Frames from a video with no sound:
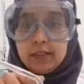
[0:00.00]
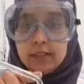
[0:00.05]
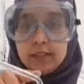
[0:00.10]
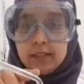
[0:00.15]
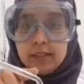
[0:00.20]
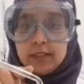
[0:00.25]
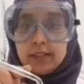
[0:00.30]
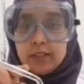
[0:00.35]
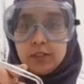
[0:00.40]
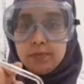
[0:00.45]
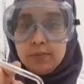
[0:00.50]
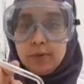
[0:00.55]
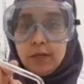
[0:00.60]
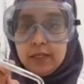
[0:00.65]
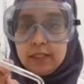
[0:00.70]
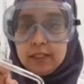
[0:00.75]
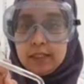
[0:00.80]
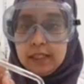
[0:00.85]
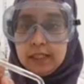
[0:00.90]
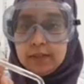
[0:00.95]
into my
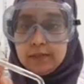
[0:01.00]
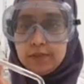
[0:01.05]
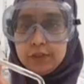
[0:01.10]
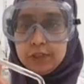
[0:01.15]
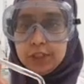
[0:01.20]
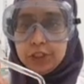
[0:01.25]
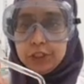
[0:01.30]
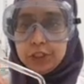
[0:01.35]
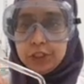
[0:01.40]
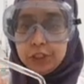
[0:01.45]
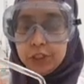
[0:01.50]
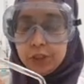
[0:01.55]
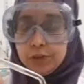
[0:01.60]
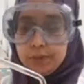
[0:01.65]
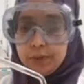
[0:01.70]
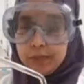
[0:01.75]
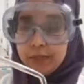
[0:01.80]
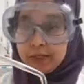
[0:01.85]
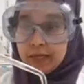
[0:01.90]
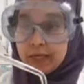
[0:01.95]
delivery tube,
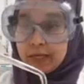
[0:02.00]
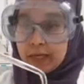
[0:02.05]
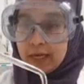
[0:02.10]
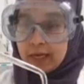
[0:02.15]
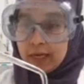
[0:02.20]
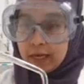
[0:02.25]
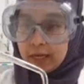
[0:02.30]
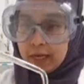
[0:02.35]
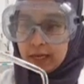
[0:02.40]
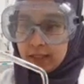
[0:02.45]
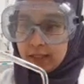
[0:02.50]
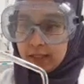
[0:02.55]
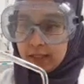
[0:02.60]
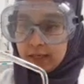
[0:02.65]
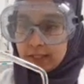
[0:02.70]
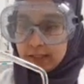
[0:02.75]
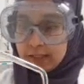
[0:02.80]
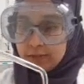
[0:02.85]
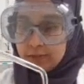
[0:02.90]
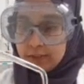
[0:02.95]
and then
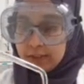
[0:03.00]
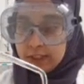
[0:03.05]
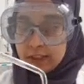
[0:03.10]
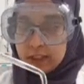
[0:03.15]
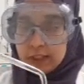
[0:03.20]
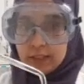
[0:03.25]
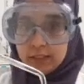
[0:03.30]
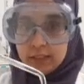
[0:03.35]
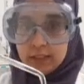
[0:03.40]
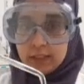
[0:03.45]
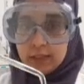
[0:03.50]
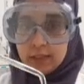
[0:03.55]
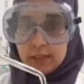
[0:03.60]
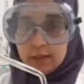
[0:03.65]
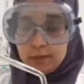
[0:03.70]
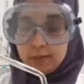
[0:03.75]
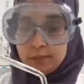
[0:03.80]
as it reaches the